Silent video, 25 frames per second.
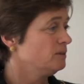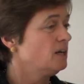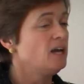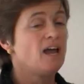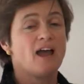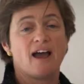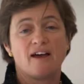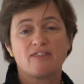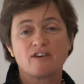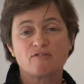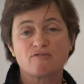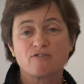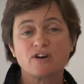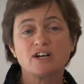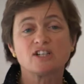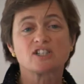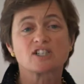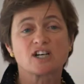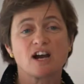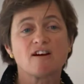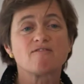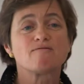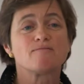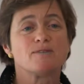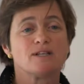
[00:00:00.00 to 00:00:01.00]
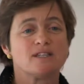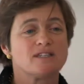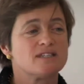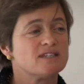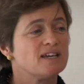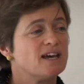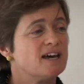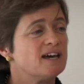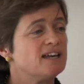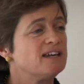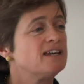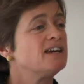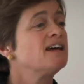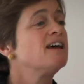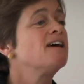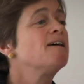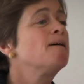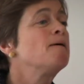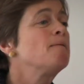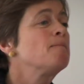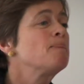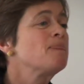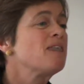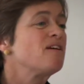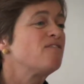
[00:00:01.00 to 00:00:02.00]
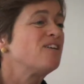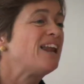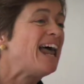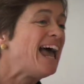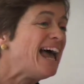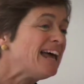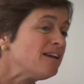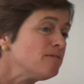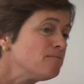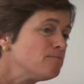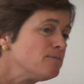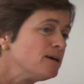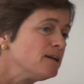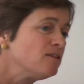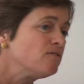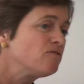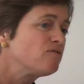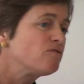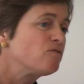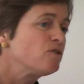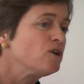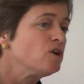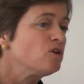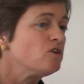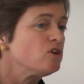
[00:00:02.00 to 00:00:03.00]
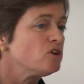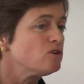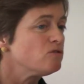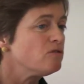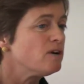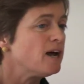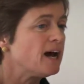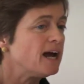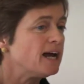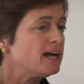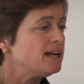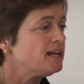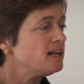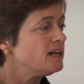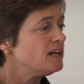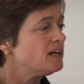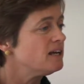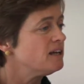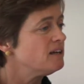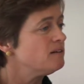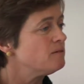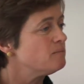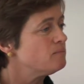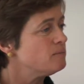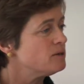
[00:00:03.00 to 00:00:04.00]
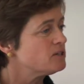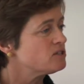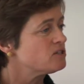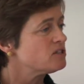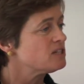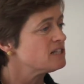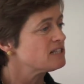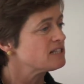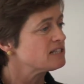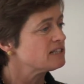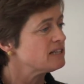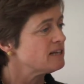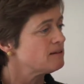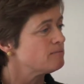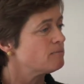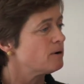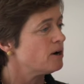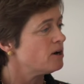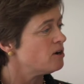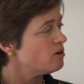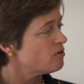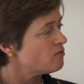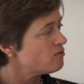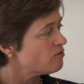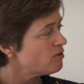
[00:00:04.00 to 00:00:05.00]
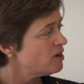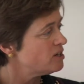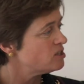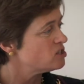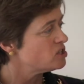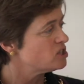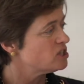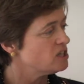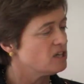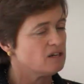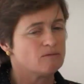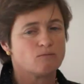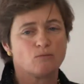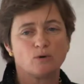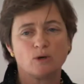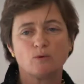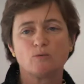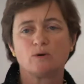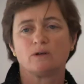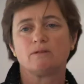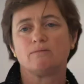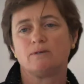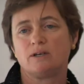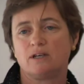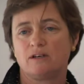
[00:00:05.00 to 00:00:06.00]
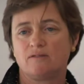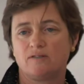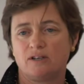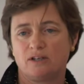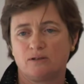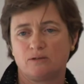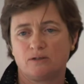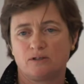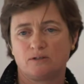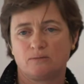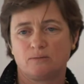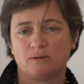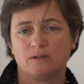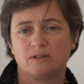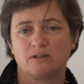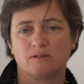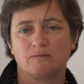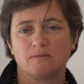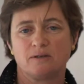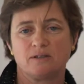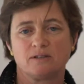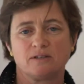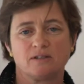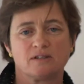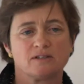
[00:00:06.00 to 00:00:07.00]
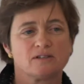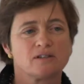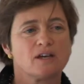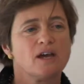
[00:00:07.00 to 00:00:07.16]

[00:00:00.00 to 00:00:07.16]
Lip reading: And the French government said, if it hadn't been for your united business led by your French team, we wouldn't be giving you this piece of business.